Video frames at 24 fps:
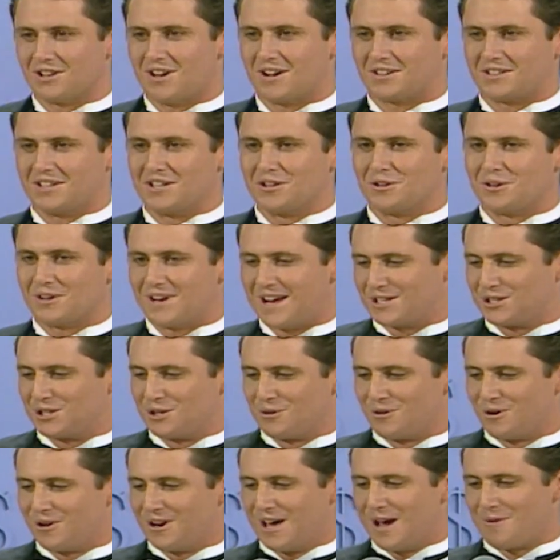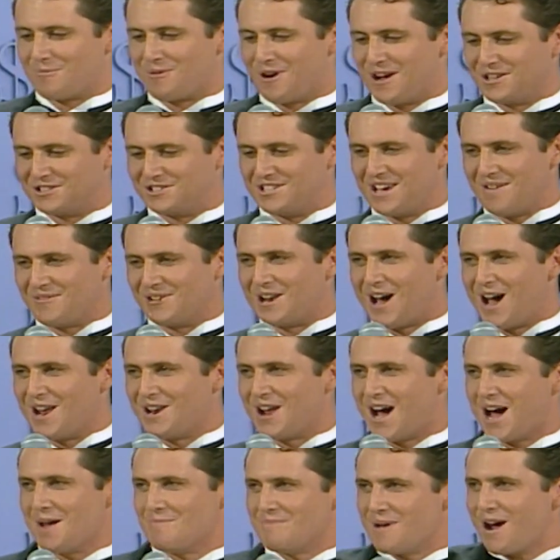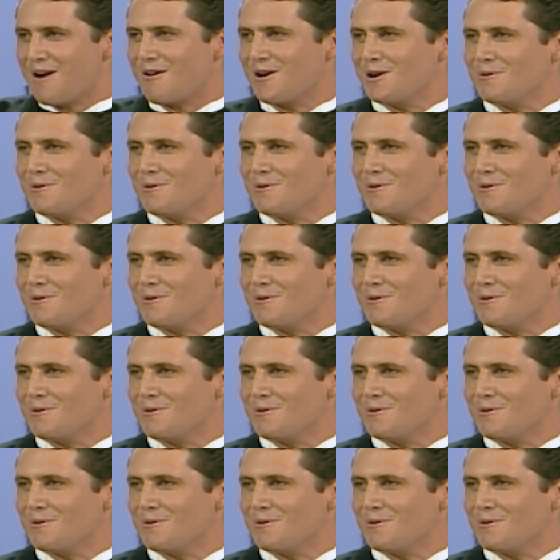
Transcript: locked in. Good luck to you all. Our prize, $799. Mary